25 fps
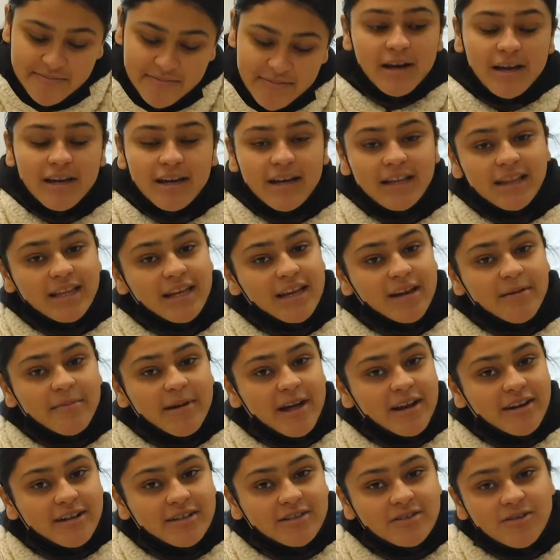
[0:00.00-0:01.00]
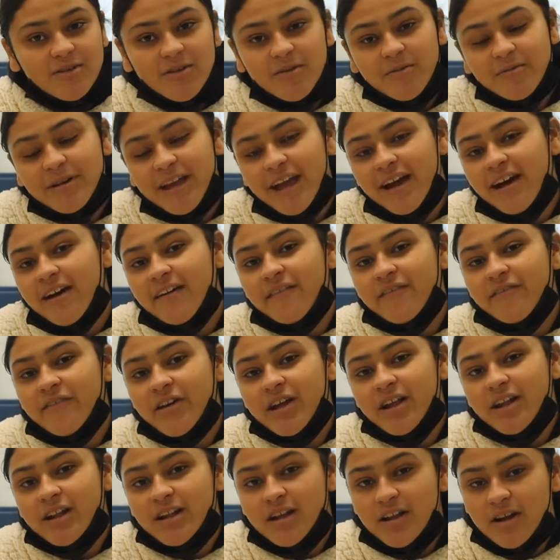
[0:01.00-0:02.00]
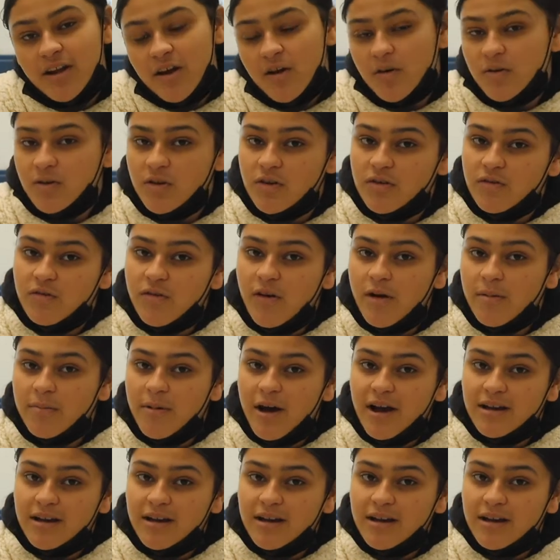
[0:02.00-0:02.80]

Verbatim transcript: A good thing about our school, we have no uniform